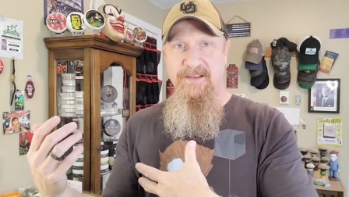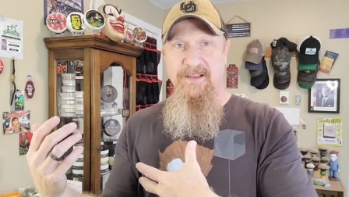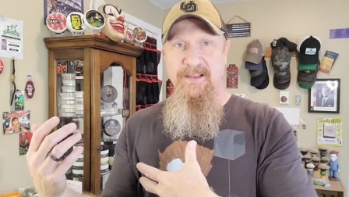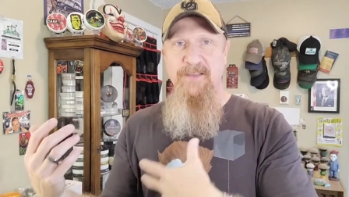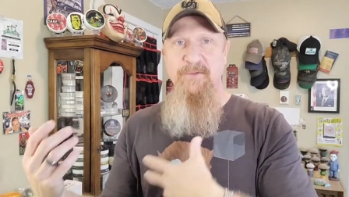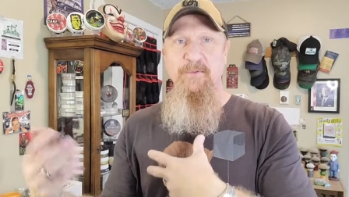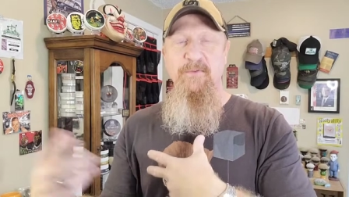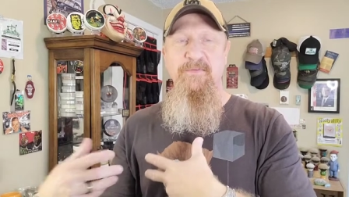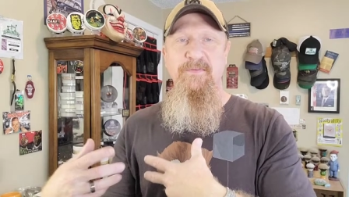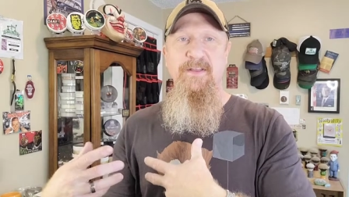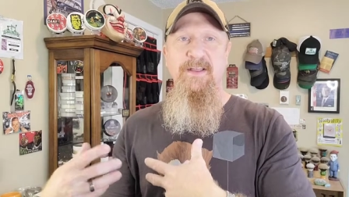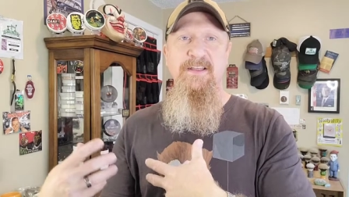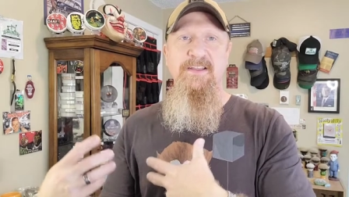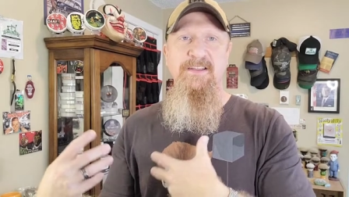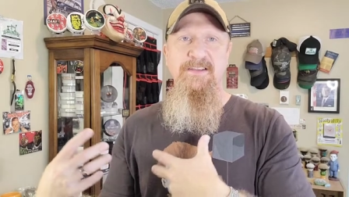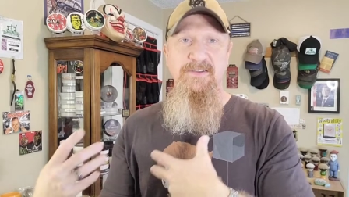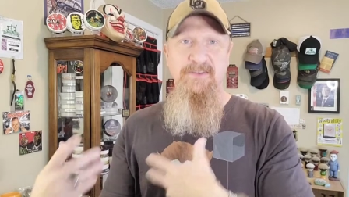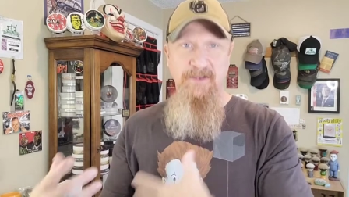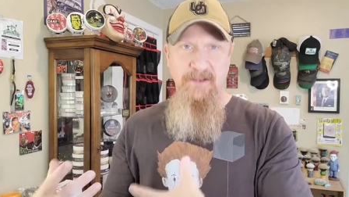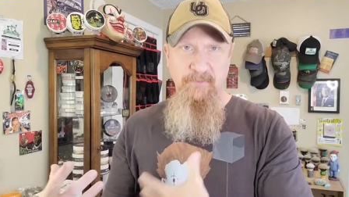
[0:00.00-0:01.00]
a,
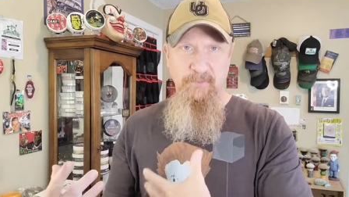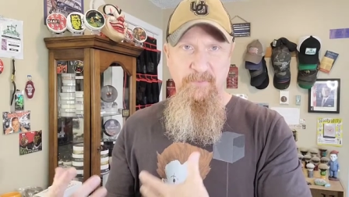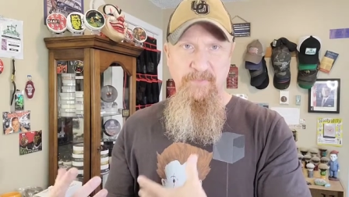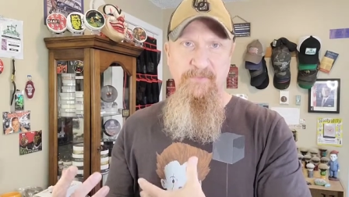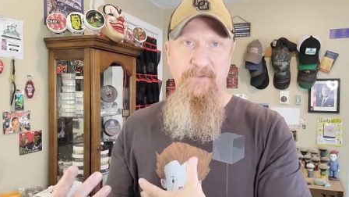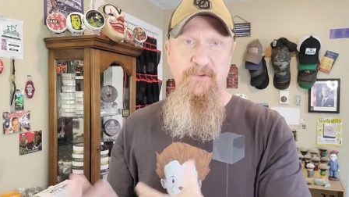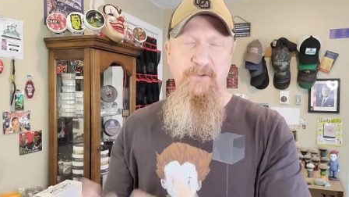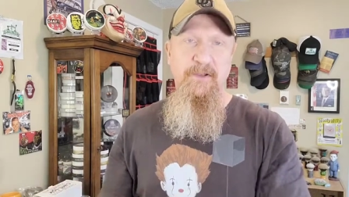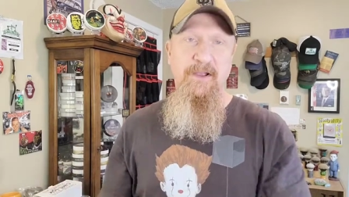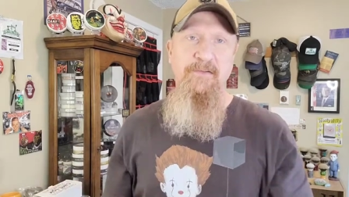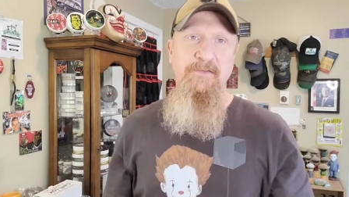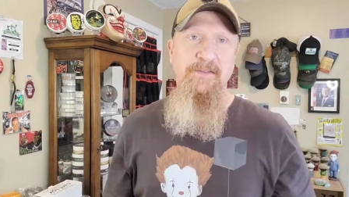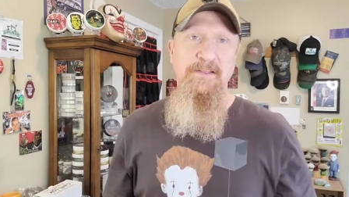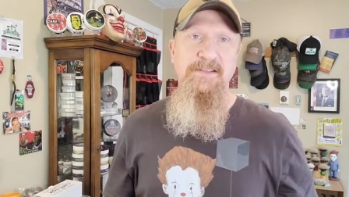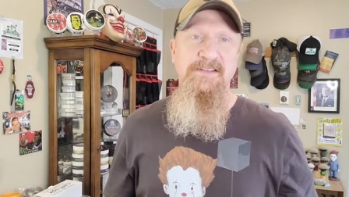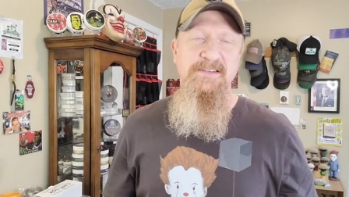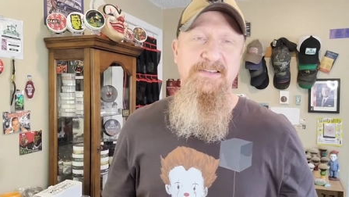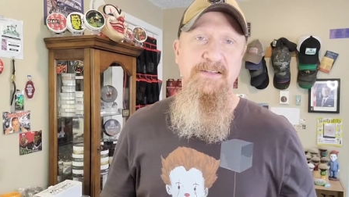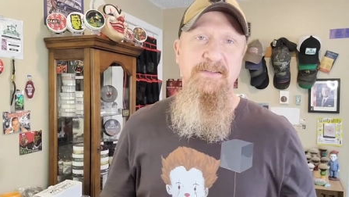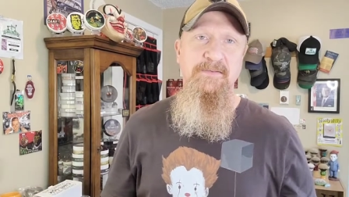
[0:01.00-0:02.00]
a, a review of
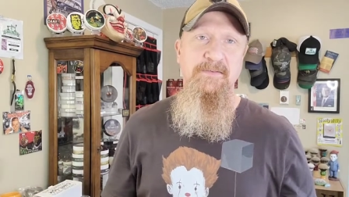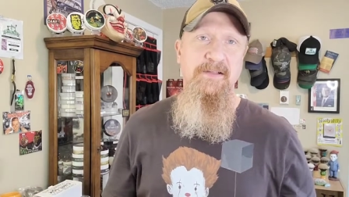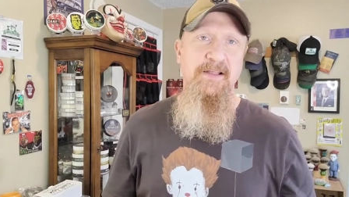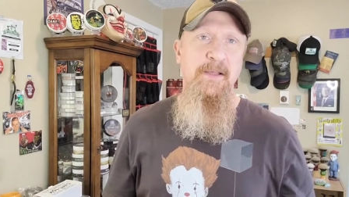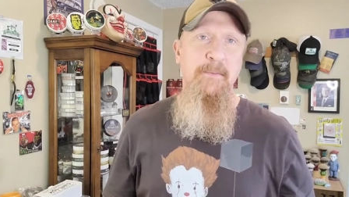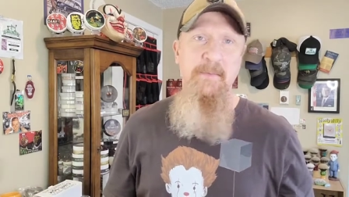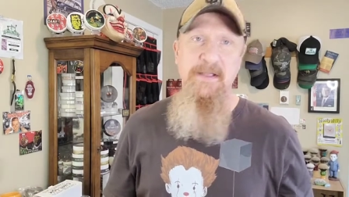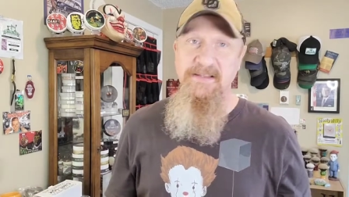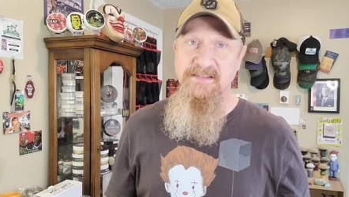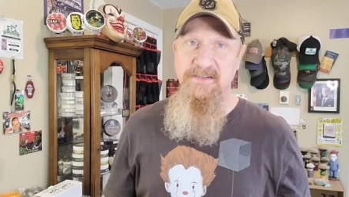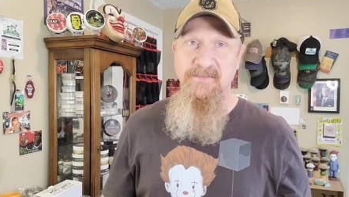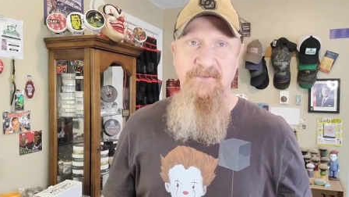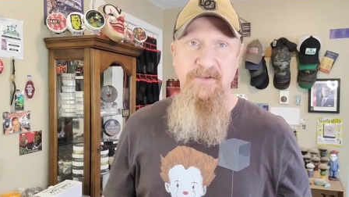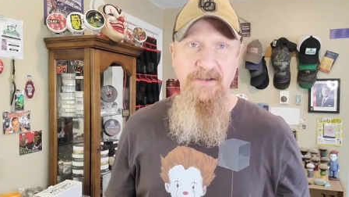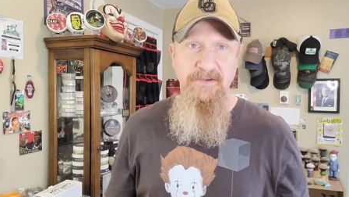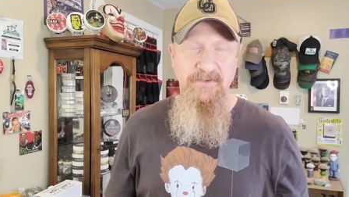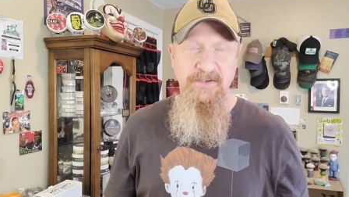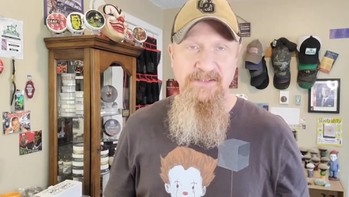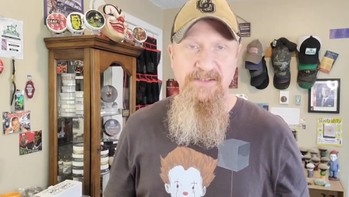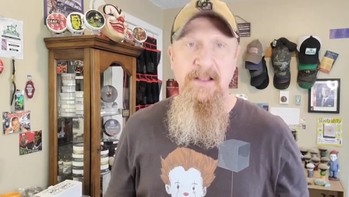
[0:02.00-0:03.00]
this amazing
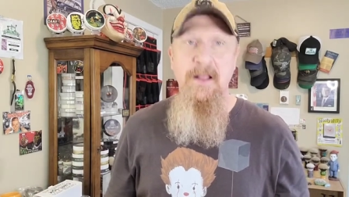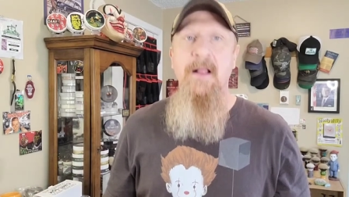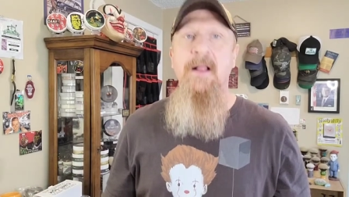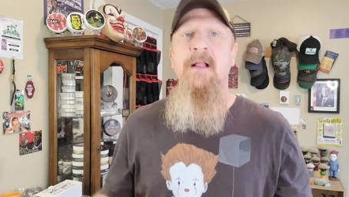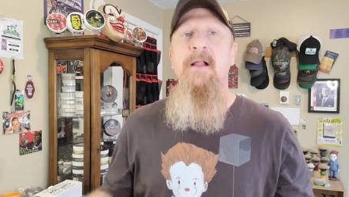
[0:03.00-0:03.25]
fragrance.